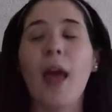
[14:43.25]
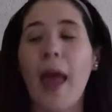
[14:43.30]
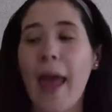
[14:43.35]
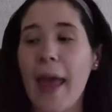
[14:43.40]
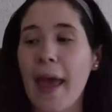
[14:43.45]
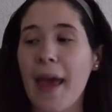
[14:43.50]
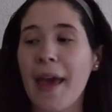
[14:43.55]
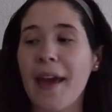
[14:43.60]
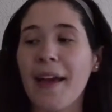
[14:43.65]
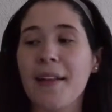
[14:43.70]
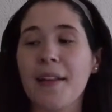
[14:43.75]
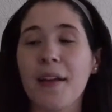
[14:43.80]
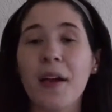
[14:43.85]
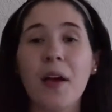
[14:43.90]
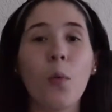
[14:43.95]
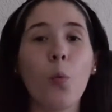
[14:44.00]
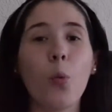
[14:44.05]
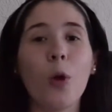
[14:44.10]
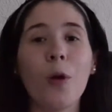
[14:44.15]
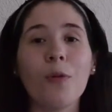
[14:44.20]
And
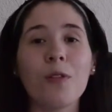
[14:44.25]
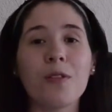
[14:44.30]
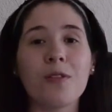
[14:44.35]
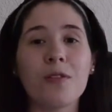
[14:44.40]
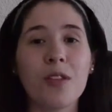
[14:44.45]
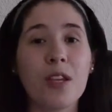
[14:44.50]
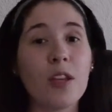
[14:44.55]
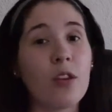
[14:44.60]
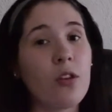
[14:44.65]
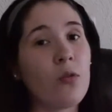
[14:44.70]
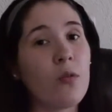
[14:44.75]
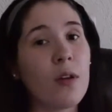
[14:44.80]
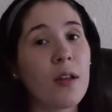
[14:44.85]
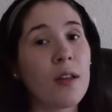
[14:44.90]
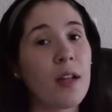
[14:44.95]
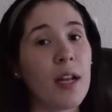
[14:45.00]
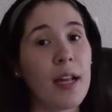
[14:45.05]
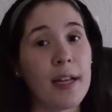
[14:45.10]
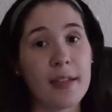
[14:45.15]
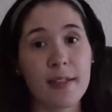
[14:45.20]
we will see you
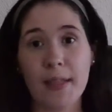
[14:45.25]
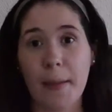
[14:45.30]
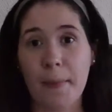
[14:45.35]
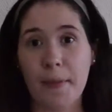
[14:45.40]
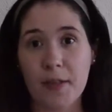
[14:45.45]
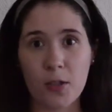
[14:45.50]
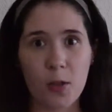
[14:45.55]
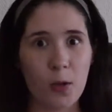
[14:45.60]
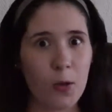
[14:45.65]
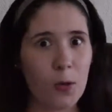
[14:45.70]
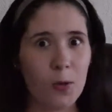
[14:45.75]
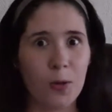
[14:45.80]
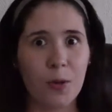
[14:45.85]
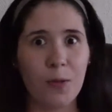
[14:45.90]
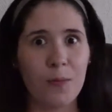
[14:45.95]
in the next episode.